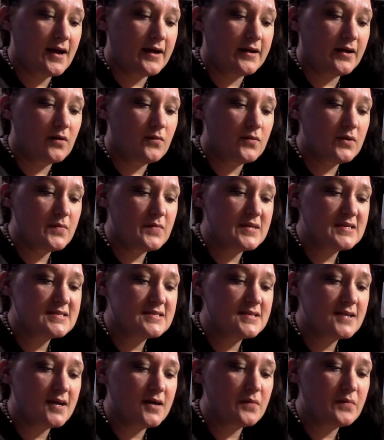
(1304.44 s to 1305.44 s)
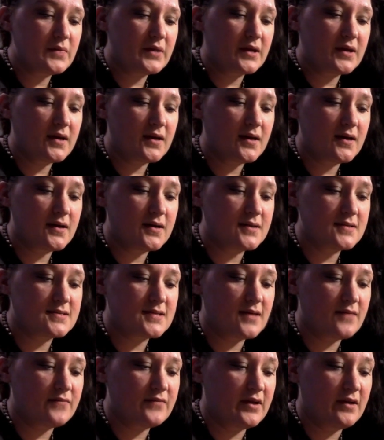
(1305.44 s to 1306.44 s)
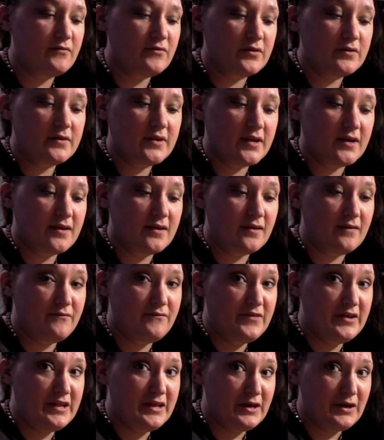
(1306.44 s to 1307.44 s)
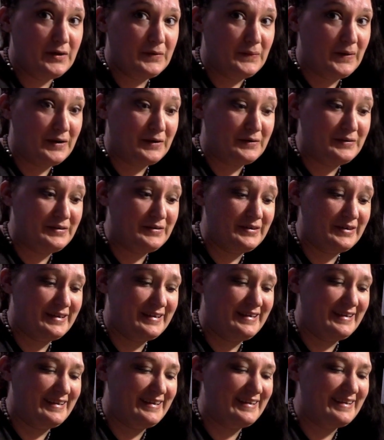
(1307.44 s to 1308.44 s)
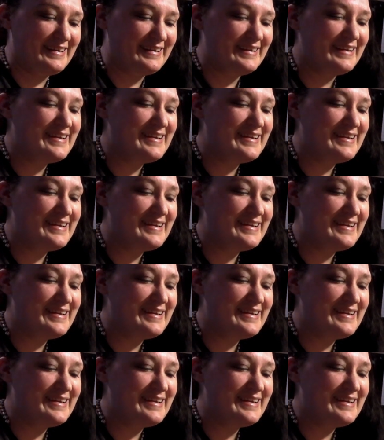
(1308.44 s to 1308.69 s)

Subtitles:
I don't want to mess it up because I've never done a video while cooking.